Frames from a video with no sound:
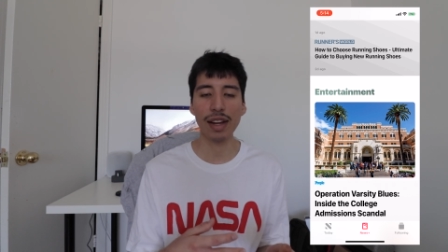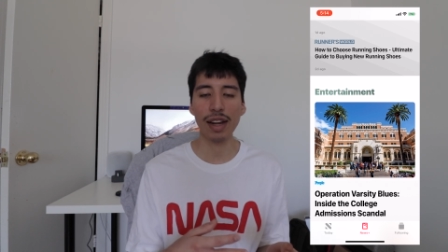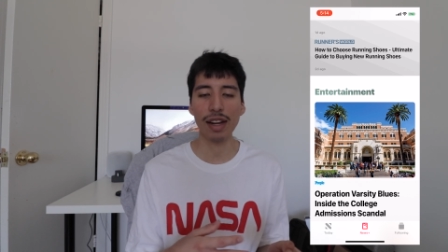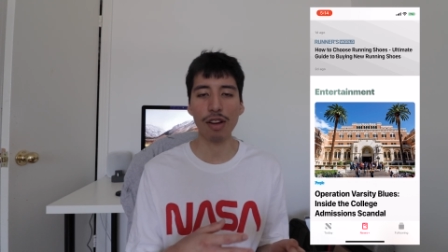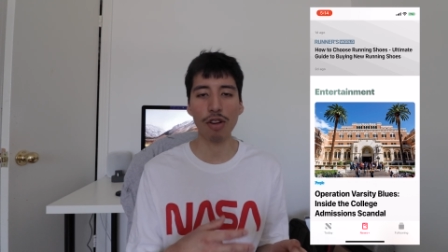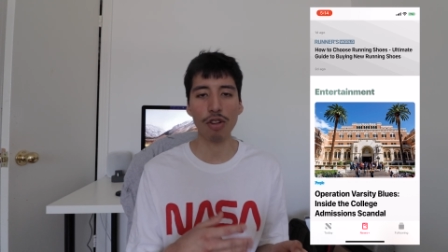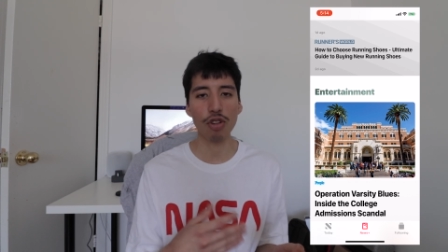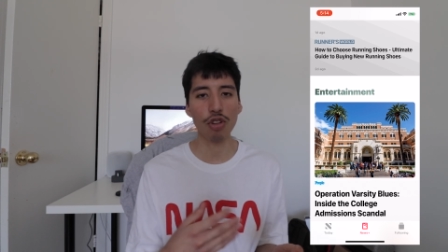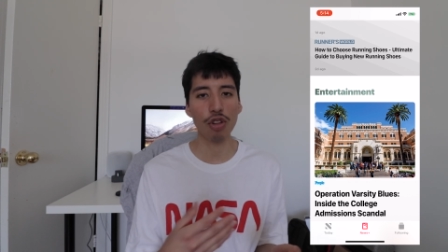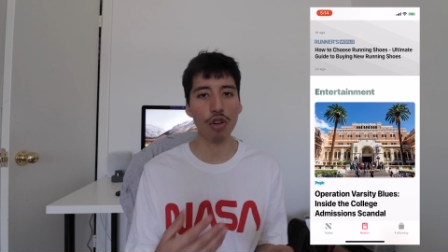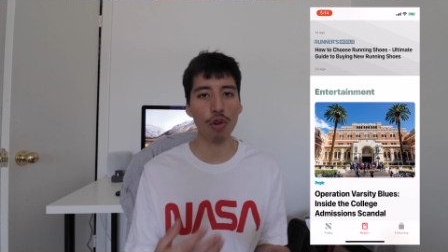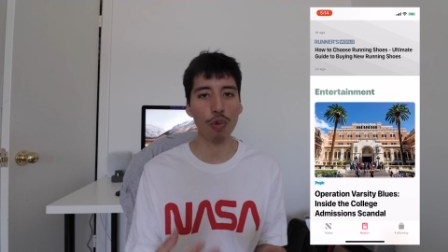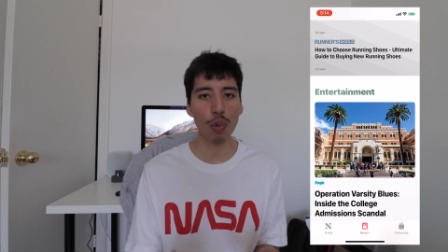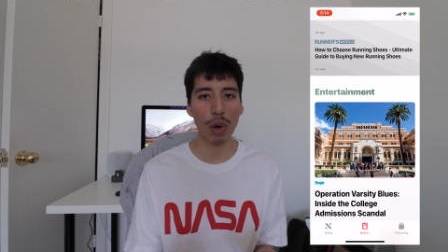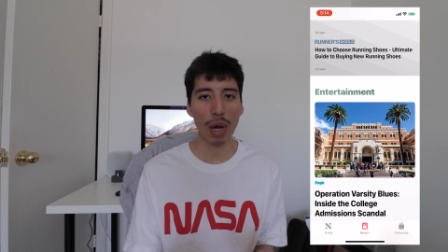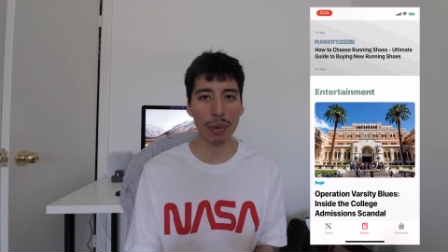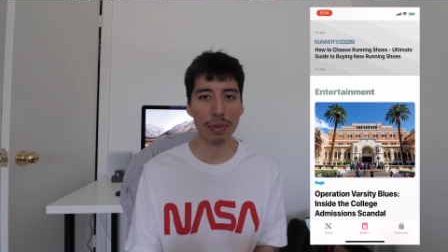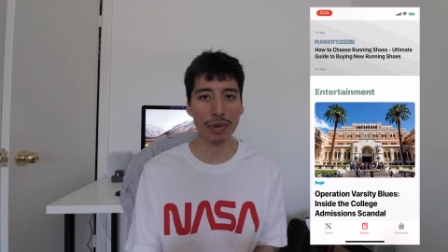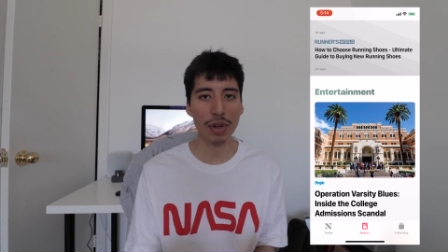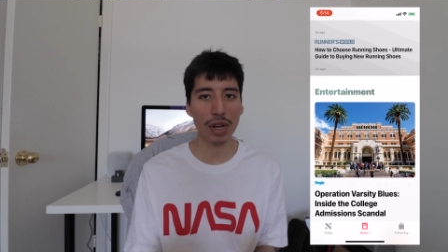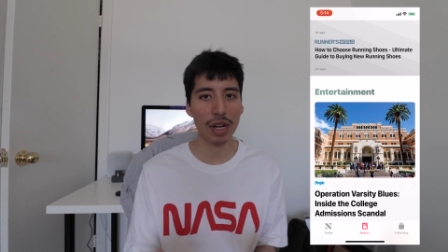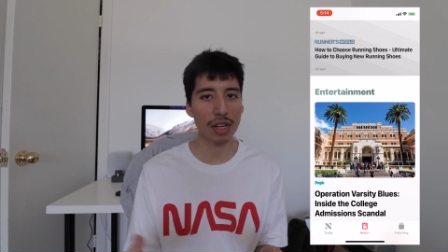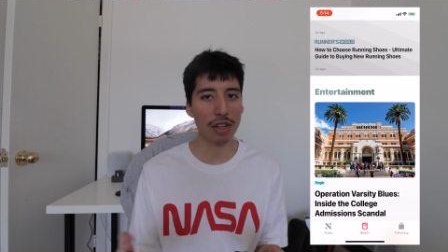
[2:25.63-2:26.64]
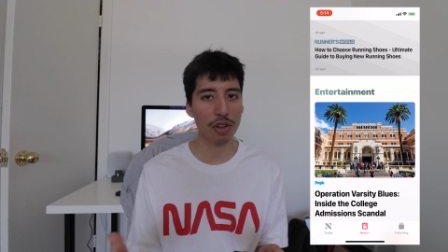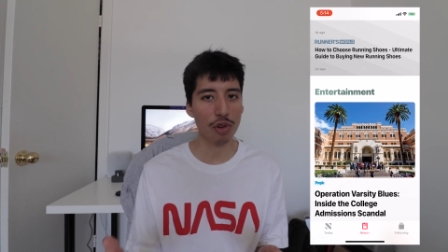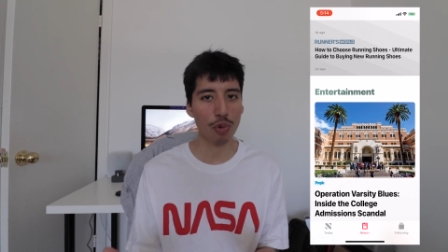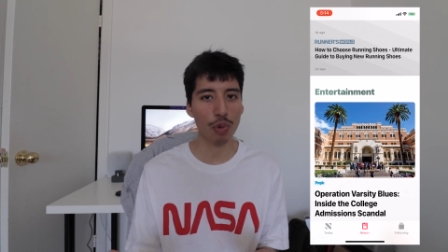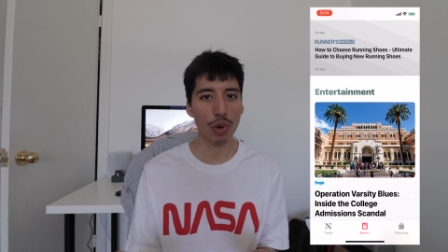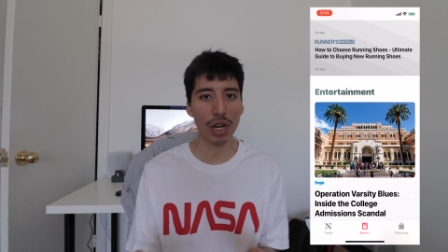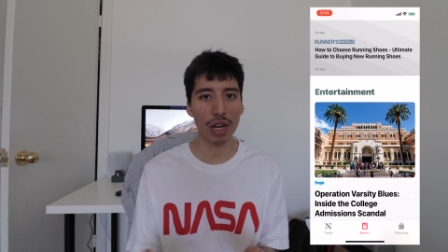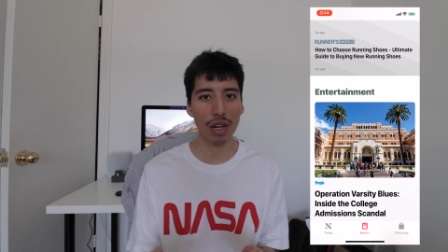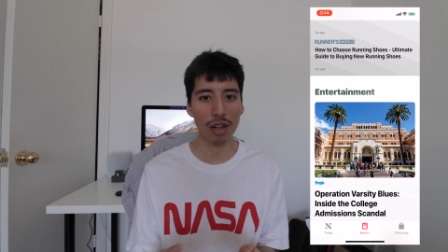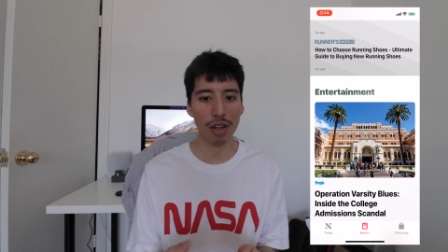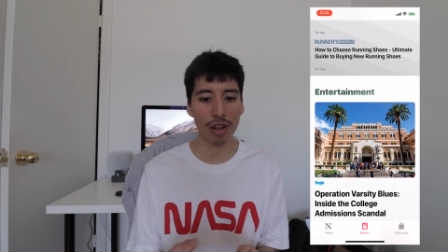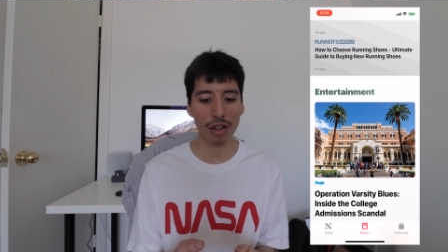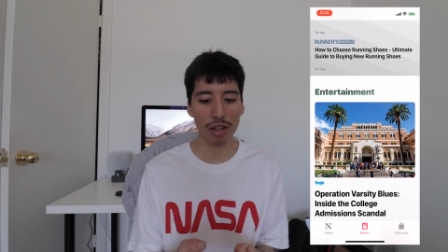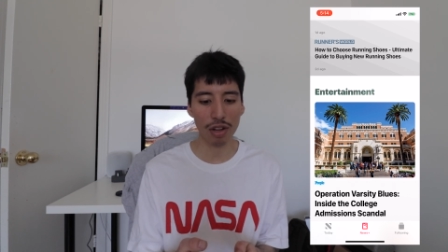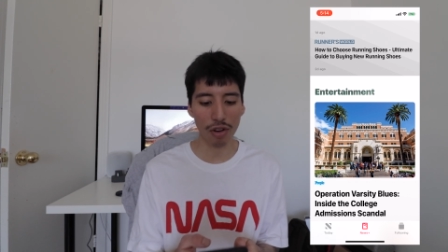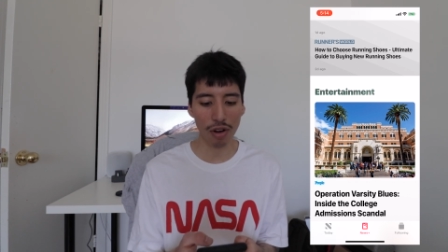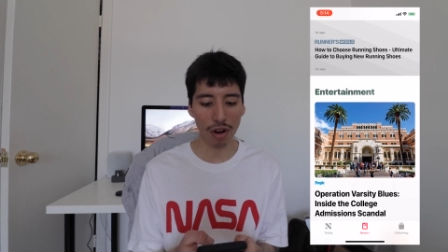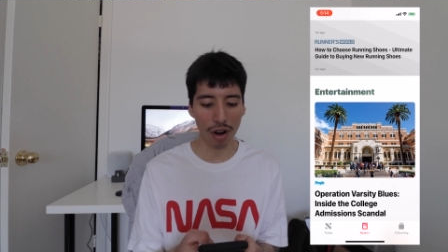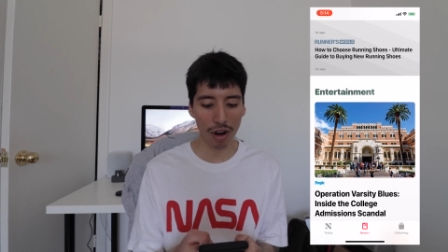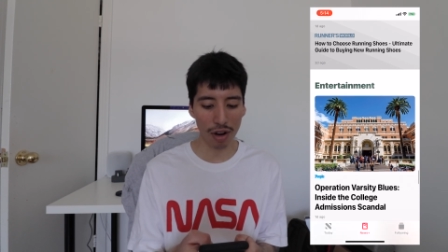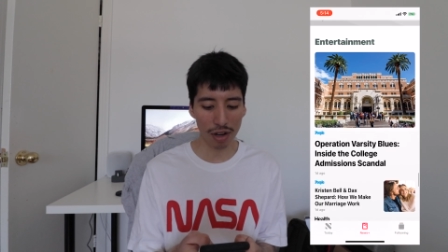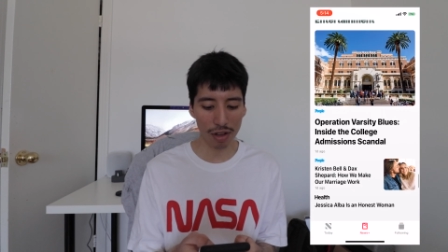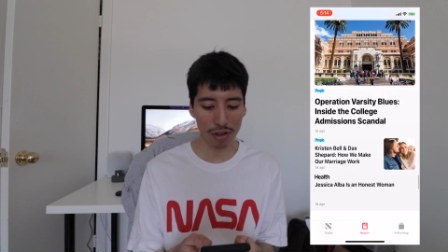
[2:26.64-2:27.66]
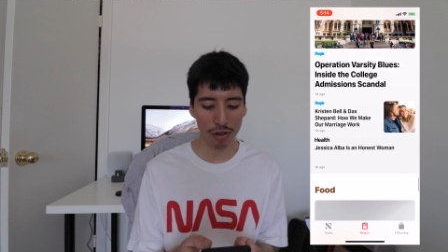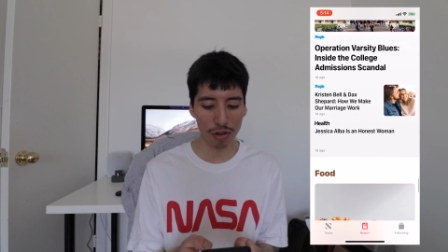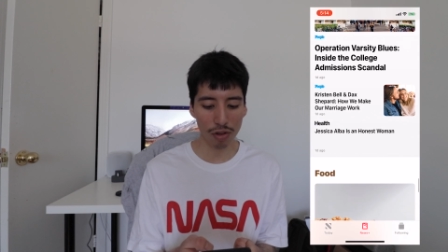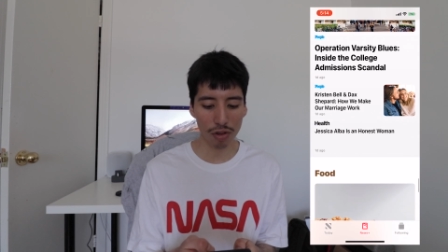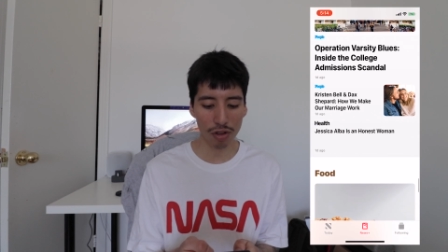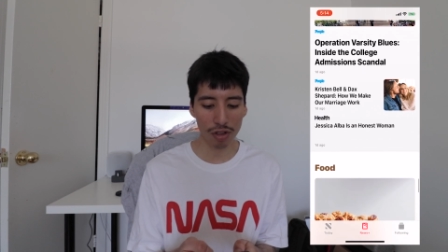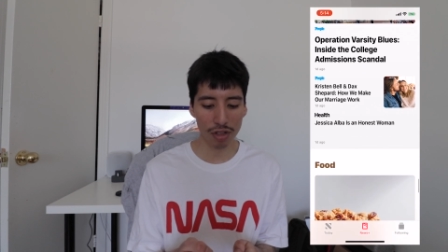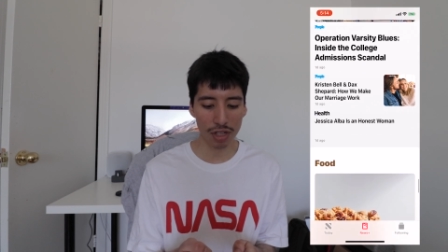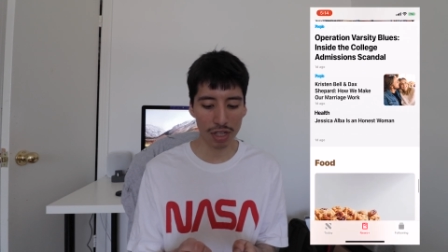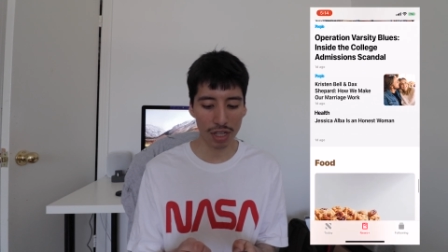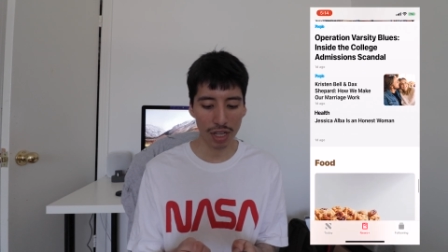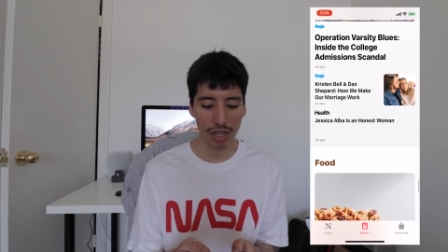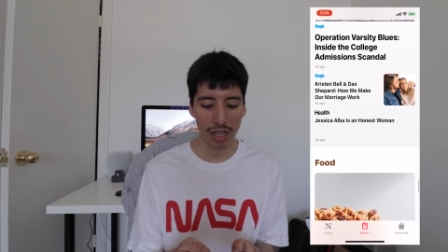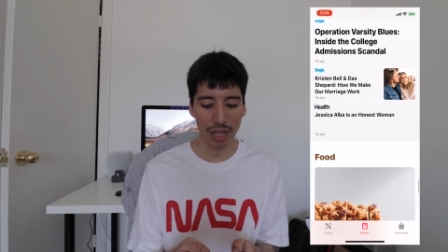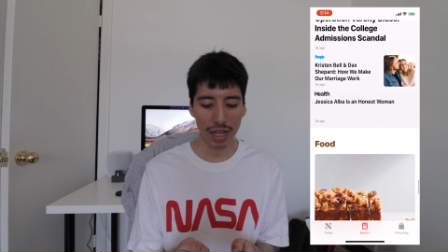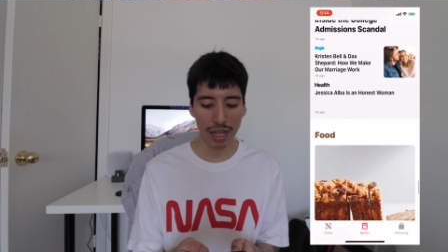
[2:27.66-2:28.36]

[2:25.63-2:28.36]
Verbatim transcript: I go to their websites, read a lot of their articles.